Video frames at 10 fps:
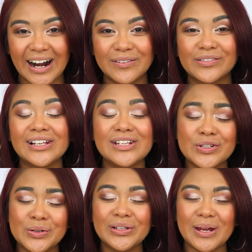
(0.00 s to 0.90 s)
I really,
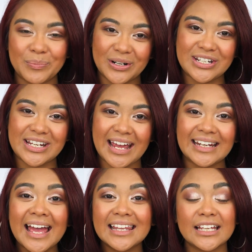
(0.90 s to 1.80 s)
truly
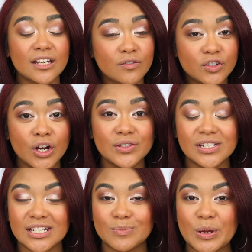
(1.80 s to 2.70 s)
appreciate that you've
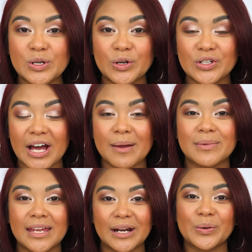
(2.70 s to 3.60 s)
chosen to spend your time
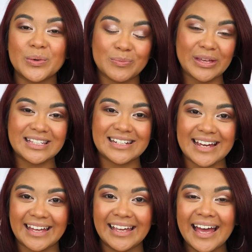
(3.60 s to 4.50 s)
here with me
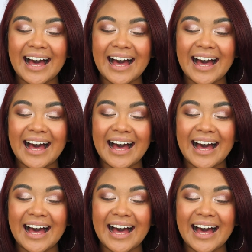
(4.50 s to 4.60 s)
today.